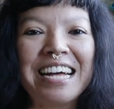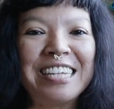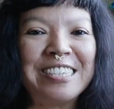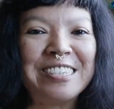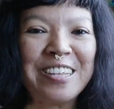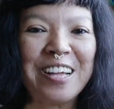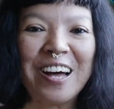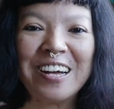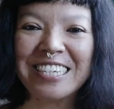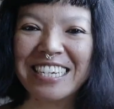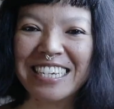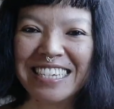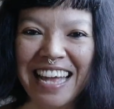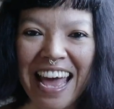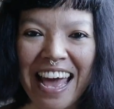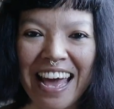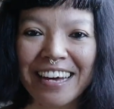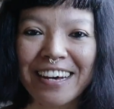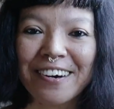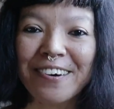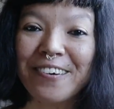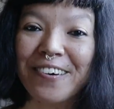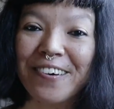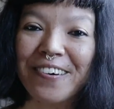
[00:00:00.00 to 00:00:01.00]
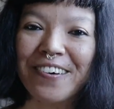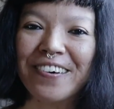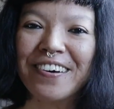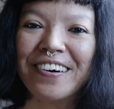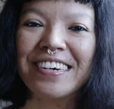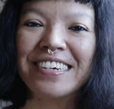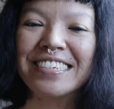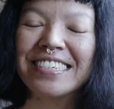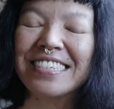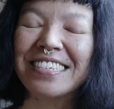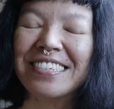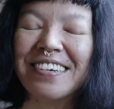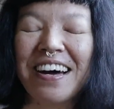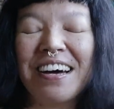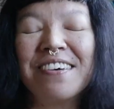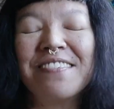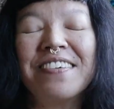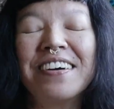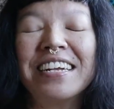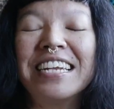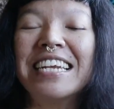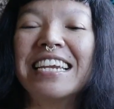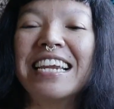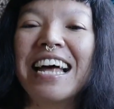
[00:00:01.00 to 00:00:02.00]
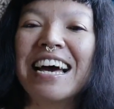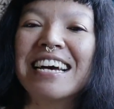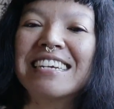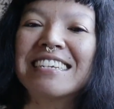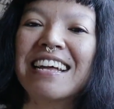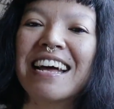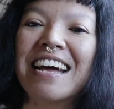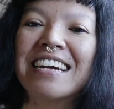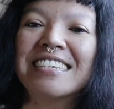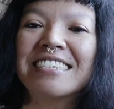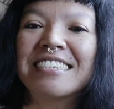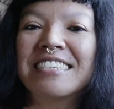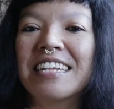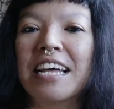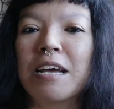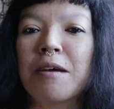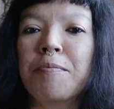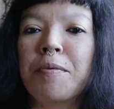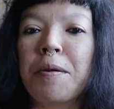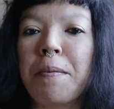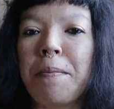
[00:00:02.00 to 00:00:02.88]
not an echo. So I really like that. It's like